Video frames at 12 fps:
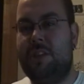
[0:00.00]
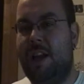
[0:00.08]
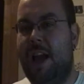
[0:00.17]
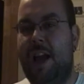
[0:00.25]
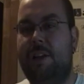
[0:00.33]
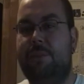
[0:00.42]
to
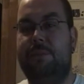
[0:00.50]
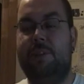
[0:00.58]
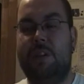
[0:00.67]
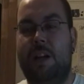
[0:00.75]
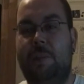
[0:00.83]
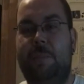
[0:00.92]
have
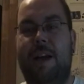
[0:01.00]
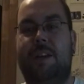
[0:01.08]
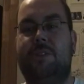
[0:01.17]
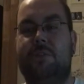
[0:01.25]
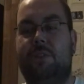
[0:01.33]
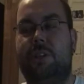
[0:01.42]
a
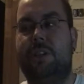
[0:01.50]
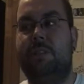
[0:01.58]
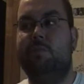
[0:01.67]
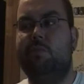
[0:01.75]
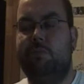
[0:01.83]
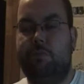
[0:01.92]

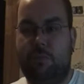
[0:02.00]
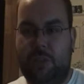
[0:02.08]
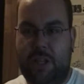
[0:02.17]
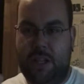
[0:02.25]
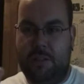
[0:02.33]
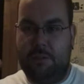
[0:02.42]
backstory
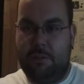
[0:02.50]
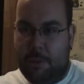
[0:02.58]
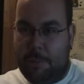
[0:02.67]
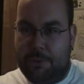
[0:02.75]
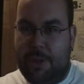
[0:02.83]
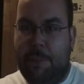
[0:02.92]
in
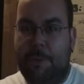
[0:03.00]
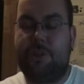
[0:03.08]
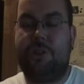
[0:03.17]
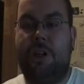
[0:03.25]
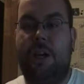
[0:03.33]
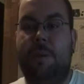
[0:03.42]
about that
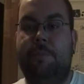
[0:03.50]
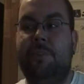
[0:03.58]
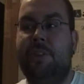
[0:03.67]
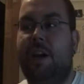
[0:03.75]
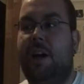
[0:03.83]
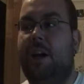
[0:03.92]
much time.
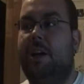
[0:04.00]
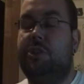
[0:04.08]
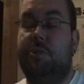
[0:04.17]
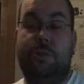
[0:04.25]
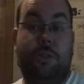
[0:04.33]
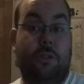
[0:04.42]

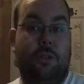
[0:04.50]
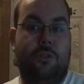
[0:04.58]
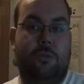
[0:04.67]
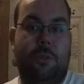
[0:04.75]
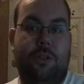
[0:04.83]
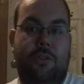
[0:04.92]
So this girl's
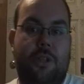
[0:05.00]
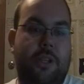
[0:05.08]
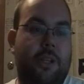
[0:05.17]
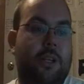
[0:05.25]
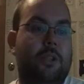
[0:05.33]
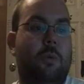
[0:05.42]
from
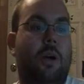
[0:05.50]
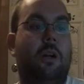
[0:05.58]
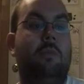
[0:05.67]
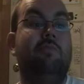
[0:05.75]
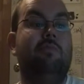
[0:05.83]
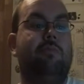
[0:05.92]
Australia as
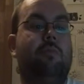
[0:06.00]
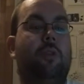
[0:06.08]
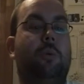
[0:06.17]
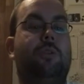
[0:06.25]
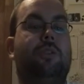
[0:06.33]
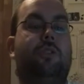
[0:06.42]
well,
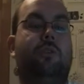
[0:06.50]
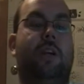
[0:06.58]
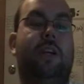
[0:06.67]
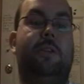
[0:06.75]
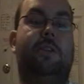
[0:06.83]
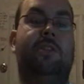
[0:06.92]
which is
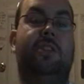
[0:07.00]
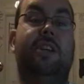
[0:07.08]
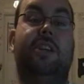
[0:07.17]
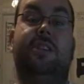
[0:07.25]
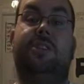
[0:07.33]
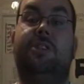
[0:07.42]
great.
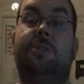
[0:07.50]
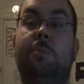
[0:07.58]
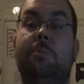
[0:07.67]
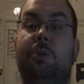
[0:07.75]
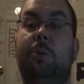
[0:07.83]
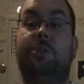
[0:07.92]
This
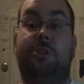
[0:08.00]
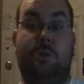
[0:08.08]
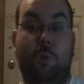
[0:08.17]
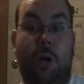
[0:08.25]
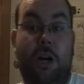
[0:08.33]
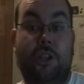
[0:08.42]
was a
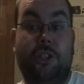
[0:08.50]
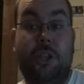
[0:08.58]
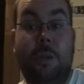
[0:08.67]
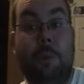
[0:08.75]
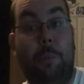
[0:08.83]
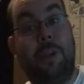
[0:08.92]
squash,
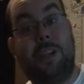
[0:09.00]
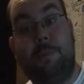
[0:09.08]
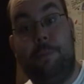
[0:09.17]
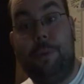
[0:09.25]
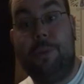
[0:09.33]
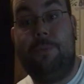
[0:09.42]
but because
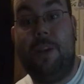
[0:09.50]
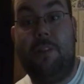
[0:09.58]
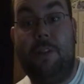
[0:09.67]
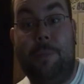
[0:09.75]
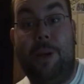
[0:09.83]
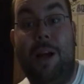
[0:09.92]
I'm a big fan
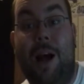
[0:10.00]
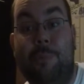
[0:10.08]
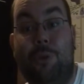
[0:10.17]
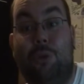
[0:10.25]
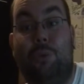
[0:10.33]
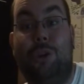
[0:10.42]
of Emma,
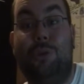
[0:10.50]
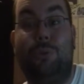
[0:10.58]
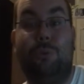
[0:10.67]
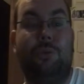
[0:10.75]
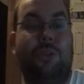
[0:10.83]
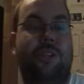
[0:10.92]
I'm going to run you
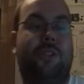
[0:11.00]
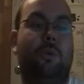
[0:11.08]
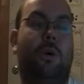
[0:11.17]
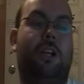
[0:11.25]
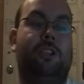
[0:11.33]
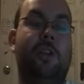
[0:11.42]
through this
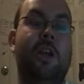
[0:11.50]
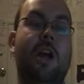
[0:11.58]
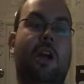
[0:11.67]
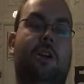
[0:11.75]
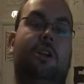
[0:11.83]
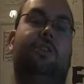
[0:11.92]
squash.
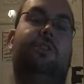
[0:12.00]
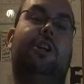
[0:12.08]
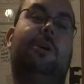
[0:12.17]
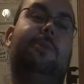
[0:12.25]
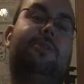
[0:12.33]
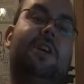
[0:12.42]
Collar and
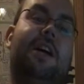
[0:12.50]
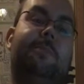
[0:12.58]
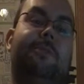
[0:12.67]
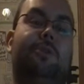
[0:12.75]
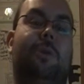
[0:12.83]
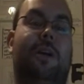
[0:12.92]
elbow
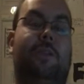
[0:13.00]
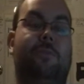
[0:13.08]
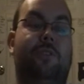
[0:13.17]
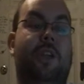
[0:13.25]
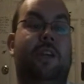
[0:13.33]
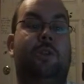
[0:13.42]
tie-up into a
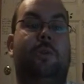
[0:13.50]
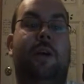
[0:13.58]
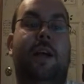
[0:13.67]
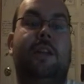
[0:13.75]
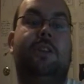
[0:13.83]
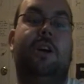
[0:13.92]

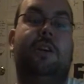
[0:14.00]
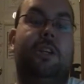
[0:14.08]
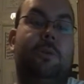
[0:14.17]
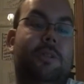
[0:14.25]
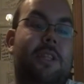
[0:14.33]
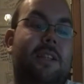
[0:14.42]
headlock,
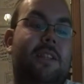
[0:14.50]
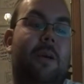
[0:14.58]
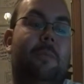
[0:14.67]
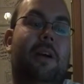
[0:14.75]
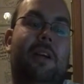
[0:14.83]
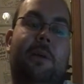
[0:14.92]
into a
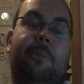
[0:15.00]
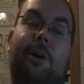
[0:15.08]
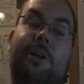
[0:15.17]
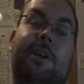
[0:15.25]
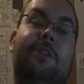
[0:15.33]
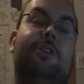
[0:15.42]
takedown by Emma.
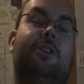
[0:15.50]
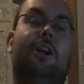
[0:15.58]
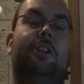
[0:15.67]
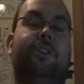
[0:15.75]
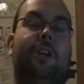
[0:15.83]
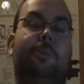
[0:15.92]
Another
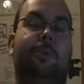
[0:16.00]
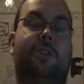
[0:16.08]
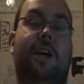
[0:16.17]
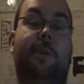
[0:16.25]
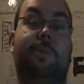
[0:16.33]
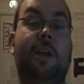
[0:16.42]
collar and elbow
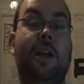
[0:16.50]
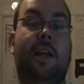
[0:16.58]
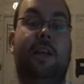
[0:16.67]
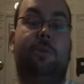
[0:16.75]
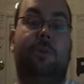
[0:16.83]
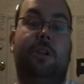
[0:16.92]
tie-up
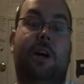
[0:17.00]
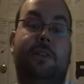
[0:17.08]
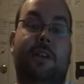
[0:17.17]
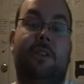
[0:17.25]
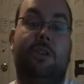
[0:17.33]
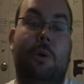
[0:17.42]
into a
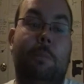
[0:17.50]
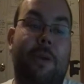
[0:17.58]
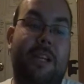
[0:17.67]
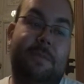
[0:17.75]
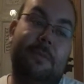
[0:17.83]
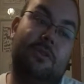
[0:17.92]
knockdown, into a
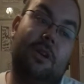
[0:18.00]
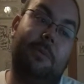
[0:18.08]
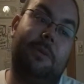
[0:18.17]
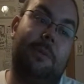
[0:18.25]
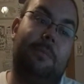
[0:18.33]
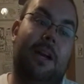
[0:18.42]
basement
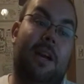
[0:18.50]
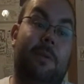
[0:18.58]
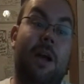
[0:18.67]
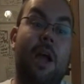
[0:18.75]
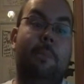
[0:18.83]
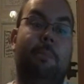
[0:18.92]
dropkick by
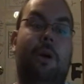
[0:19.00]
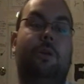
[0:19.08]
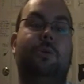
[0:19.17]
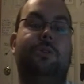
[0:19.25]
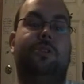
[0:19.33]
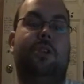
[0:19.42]
Emma.
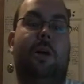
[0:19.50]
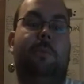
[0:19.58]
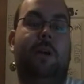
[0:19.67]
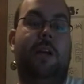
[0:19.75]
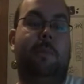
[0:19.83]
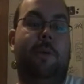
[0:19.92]
Mudhole stomp
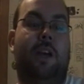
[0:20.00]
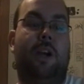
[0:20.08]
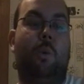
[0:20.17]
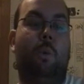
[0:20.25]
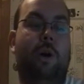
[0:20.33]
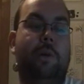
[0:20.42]
by Emma, and
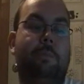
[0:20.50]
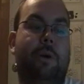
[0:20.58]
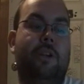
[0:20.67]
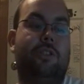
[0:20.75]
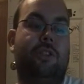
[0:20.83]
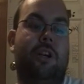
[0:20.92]
a
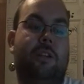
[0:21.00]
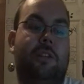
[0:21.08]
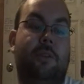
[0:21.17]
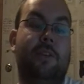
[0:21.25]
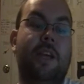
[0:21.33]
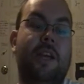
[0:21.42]
one-punch
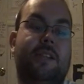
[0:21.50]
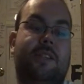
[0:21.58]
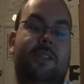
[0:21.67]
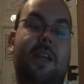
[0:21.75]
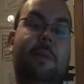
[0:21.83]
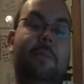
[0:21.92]
knockdown.
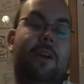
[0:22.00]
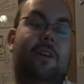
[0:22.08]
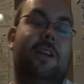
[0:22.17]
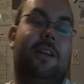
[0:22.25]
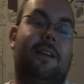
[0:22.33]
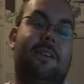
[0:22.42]
Snapmare
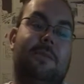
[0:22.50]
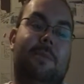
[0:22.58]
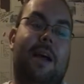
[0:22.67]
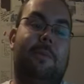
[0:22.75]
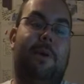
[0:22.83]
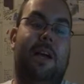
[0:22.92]
and a kick to the
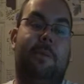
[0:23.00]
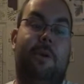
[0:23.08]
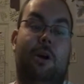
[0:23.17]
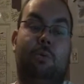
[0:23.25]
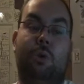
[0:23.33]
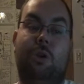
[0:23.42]
back by Emma.
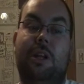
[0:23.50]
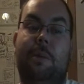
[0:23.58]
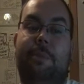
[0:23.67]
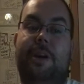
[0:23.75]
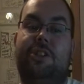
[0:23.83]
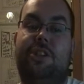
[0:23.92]
A
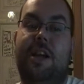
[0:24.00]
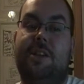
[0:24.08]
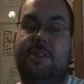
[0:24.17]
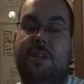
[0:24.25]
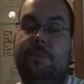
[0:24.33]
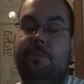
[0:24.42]
roll-up by
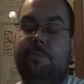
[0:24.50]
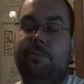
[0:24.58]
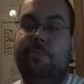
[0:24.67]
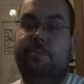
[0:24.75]
Shazza